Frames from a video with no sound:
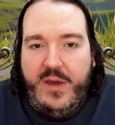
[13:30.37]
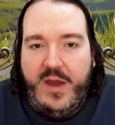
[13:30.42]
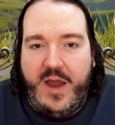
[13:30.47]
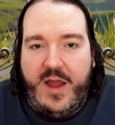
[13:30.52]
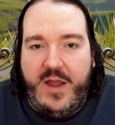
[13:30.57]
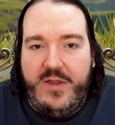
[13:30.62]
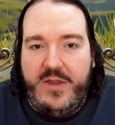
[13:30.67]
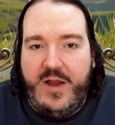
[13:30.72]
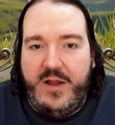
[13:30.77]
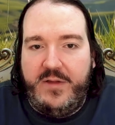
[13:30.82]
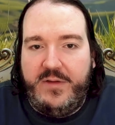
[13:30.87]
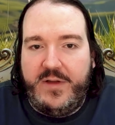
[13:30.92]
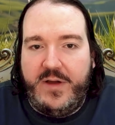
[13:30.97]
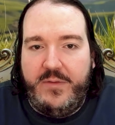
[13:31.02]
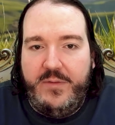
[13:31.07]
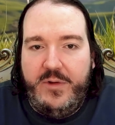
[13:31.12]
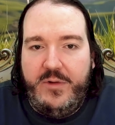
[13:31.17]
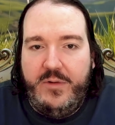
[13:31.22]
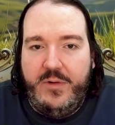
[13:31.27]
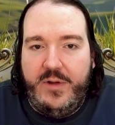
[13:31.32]
And that's
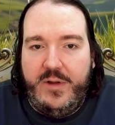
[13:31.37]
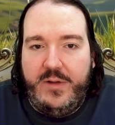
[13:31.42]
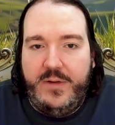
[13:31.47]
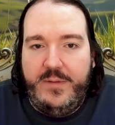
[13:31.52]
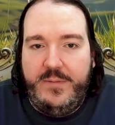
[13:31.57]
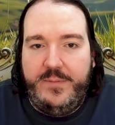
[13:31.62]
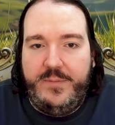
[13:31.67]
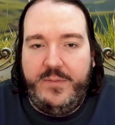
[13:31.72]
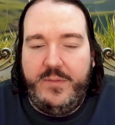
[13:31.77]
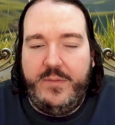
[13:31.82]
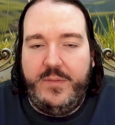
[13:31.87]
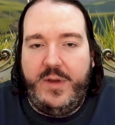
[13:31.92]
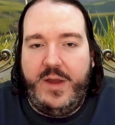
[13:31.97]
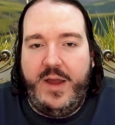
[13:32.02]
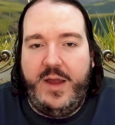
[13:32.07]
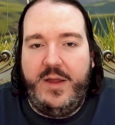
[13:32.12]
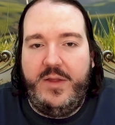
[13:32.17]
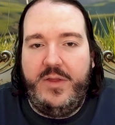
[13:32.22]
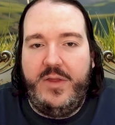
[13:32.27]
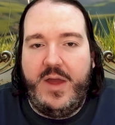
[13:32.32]
how we do it.
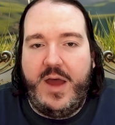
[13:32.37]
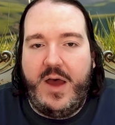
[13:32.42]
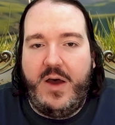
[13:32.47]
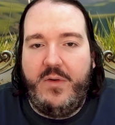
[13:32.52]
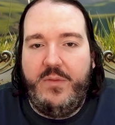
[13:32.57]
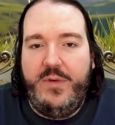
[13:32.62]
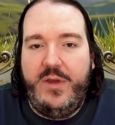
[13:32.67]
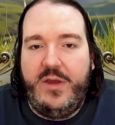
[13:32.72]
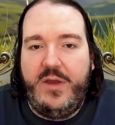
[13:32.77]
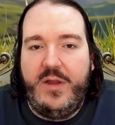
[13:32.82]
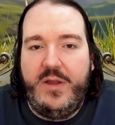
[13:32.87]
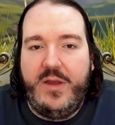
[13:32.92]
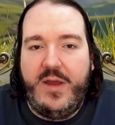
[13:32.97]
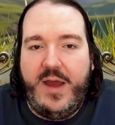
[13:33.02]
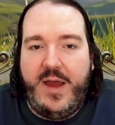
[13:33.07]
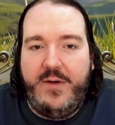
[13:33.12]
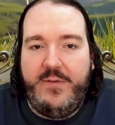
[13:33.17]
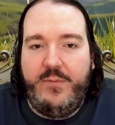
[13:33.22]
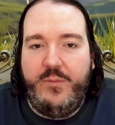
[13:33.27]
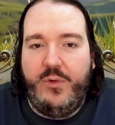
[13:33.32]
And now we can
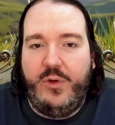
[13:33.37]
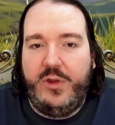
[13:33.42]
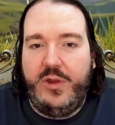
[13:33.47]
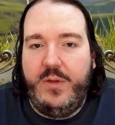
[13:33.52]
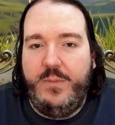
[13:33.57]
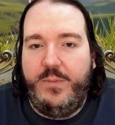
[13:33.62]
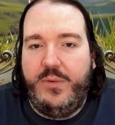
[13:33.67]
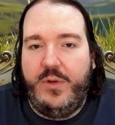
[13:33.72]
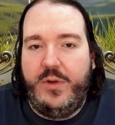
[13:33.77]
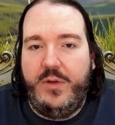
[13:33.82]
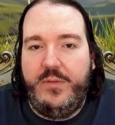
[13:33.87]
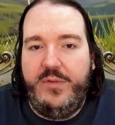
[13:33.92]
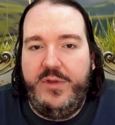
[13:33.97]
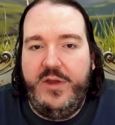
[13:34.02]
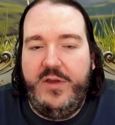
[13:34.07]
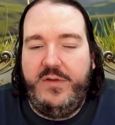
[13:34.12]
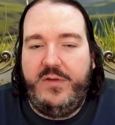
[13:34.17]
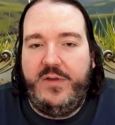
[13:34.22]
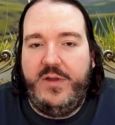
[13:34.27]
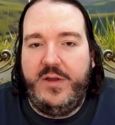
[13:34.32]
have multiple of
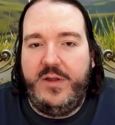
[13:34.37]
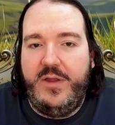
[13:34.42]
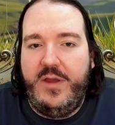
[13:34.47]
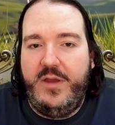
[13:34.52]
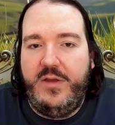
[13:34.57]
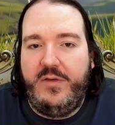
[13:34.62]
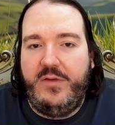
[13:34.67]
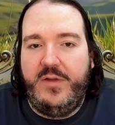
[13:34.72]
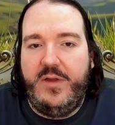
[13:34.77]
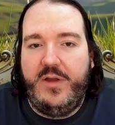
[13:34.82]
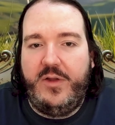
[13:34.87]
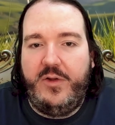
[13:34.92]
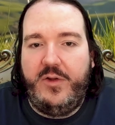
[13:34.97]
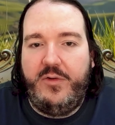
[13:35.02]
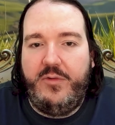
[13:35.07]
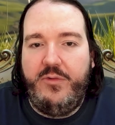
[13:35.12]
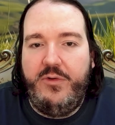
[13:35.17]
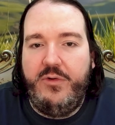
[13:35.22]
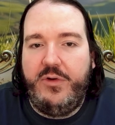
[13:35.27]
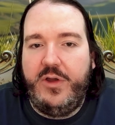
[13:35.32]
these techniques that
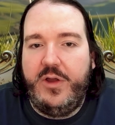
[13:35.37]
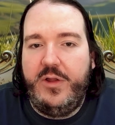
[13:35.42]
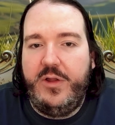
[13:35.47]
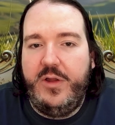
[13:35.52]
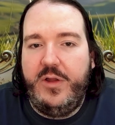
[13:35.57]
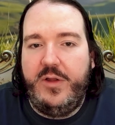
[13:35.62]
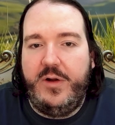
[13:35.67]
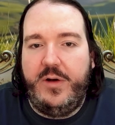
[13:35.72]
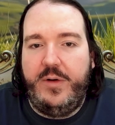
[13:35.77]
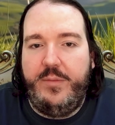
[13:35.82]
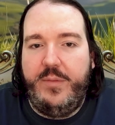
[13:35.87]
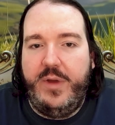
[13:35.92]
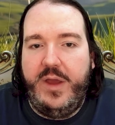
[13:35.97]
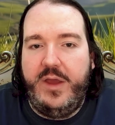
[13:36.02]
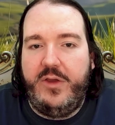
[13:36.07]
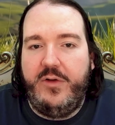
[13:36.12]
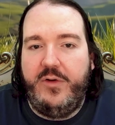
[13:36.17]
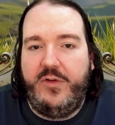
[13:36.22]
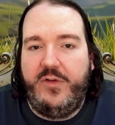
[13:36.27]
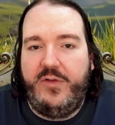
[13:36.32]
you can either
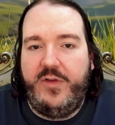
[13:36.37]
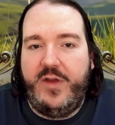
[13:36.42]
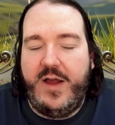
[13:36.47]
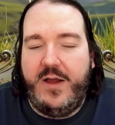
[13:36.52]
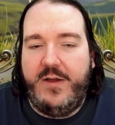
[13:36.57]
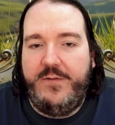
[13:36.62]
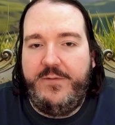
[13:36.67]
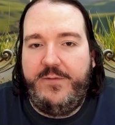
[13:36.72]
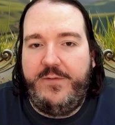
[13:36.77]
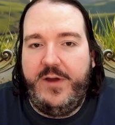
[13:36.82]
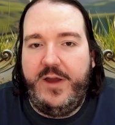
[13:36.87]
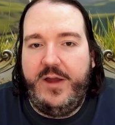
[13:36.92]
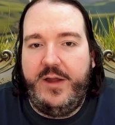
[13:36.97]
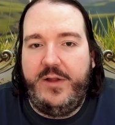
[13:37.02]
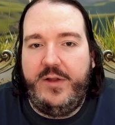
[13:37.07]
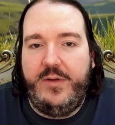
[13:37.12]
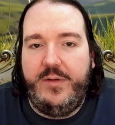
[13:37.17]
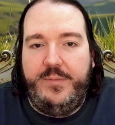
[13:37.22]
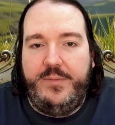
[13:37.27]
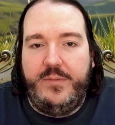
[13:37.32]
make yourself
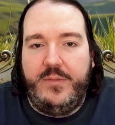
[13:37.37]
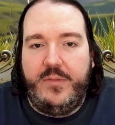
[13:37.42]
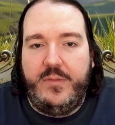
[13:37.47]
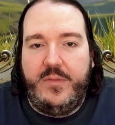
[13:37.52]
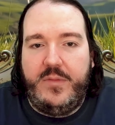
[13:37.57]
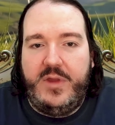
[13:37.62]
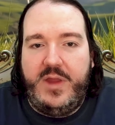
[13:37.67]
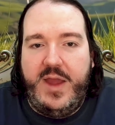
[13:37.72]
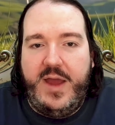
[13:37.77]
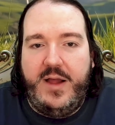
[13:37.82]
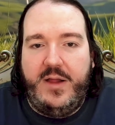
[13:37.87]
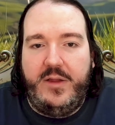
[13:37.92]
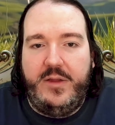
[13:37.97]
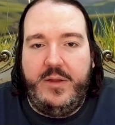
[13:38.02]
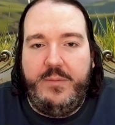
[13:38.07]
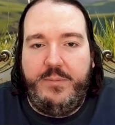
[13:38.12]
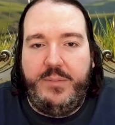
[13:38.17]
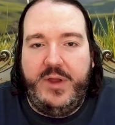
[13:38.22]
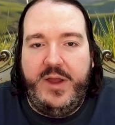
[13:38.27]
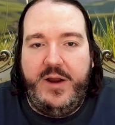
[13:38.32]
and tell
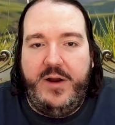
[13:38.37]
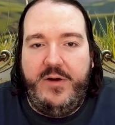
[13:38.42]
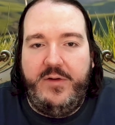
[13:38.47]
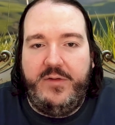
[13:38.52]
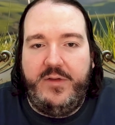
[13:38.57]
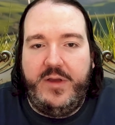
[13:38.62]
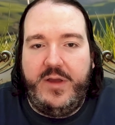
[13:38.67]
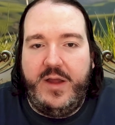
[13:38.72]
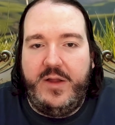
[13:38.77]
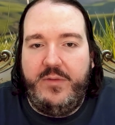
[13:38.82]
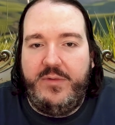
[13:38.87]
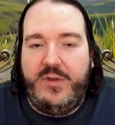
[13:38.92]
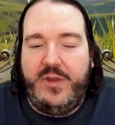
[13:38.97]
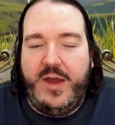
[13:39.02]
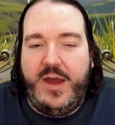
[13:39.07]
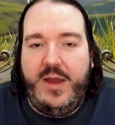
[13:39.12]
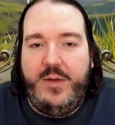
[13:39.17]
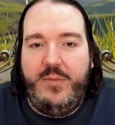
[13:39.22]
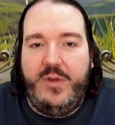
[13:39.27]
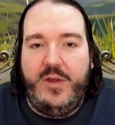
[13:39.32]
the players ahead of
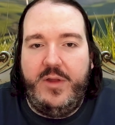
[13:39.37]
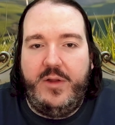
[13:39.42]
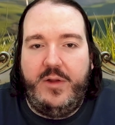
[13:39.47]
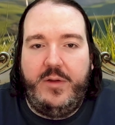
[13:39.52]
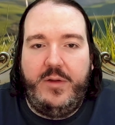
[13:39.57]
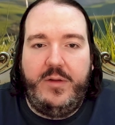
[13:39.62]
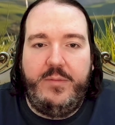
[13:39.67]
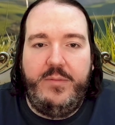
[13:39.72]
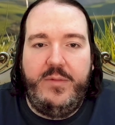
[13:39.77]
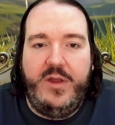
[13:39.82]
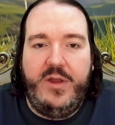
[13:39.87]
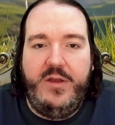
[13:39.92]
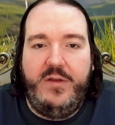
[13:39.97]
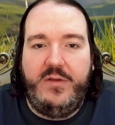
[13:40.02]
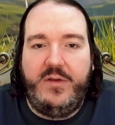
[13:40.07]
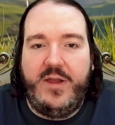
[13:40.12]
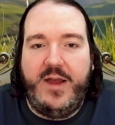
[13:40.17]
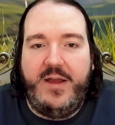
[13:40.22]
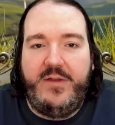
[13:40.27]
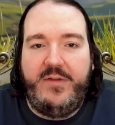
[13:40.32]
time that
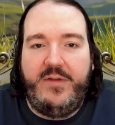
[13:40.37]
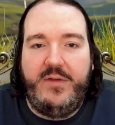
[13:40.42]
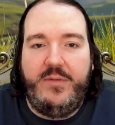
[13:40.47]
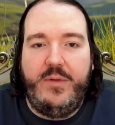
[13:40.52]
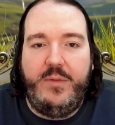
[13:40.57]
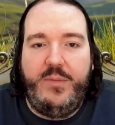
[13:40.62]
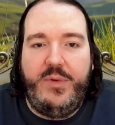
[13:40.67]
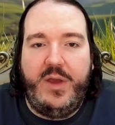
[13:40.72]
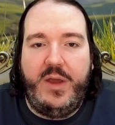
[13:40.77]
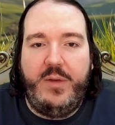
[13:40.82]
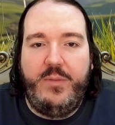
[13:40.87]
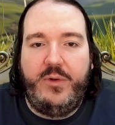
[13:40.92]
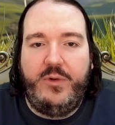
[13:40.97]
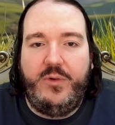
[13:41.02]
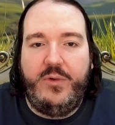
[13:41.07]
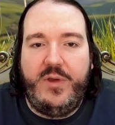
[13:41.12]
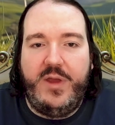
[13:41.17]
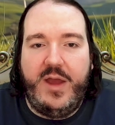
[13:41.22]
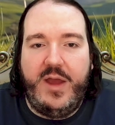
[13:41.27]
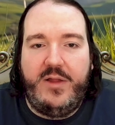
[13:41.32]
these classes will be able
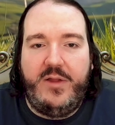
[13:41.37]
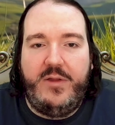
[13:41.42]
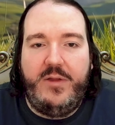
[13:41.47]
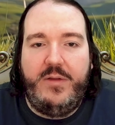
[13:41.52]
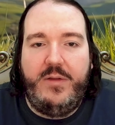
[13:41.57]
to get